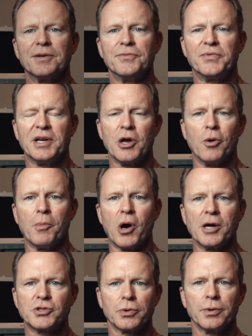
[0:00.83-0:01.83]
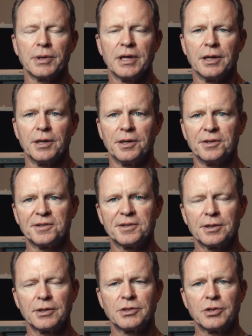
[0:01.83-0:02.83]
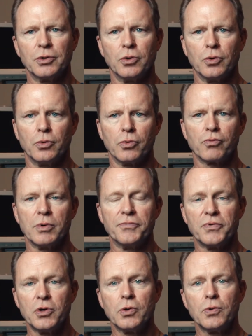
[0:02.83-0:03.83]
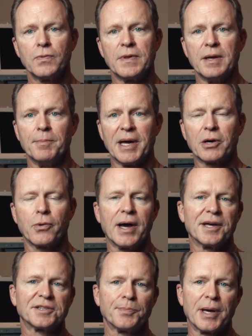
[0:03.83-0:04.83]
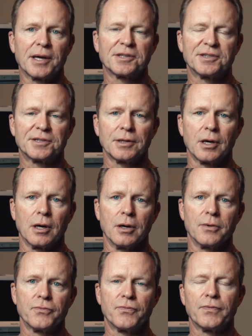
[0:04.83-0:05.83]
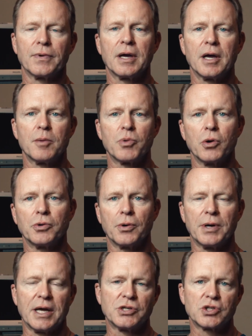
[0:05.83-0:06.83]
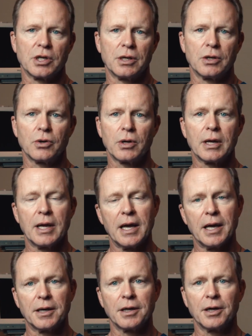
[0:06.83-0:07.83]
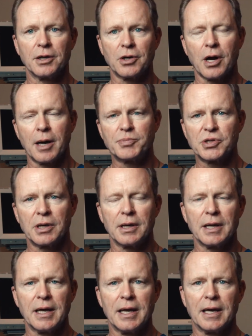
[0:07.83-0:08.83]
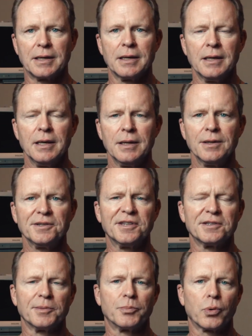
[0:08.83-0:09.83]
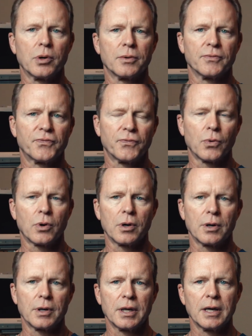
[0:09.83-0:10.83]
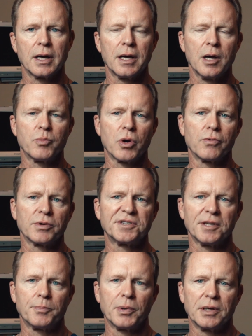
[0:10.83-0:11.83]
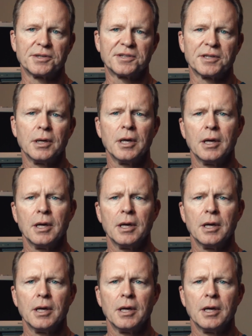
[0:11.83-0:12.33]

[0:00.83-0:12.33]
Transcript: video module is to review the medical aspects of embryo donation and adoption. And this is important for embryo recipients